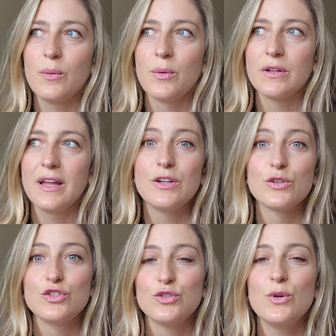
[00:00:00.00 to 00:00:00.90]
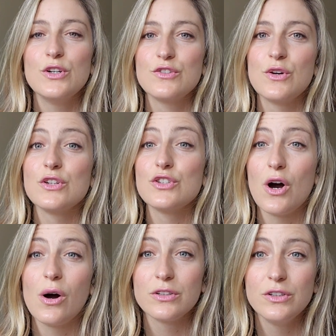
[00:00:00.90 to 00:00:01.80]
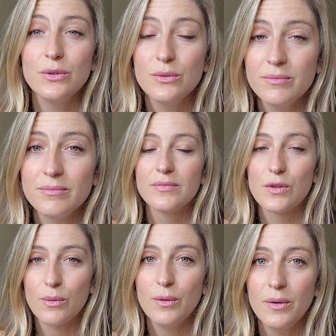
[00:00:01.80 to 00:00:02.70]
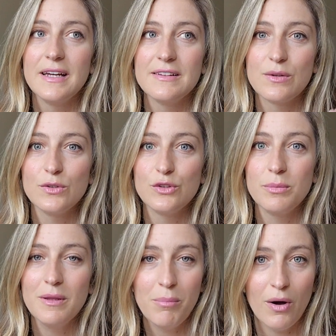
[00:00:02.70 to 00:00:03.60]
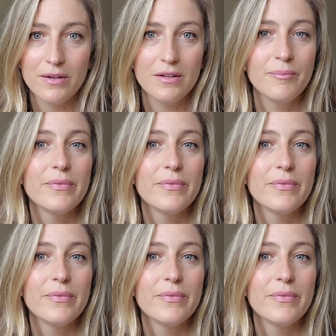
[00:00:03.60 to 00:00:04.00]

or like your soul, is going to talk you through, is going to be the body,